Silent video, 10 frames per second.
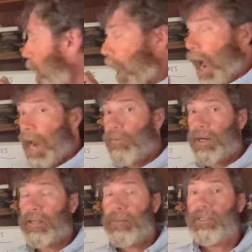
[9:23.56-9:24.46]
I
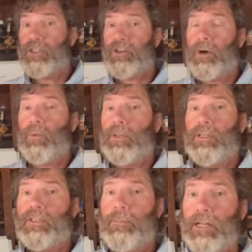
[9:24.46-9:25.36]
recommend you start with a
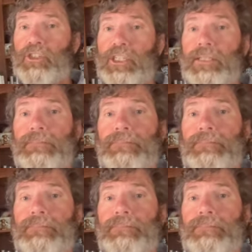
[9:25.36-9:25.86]
spreadsheet,